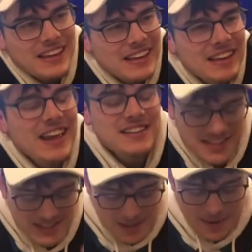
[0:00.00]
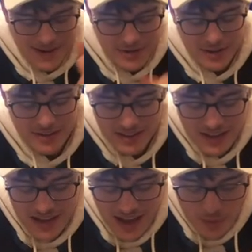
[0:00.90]
in anticipation
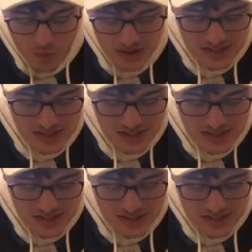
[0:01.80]
and what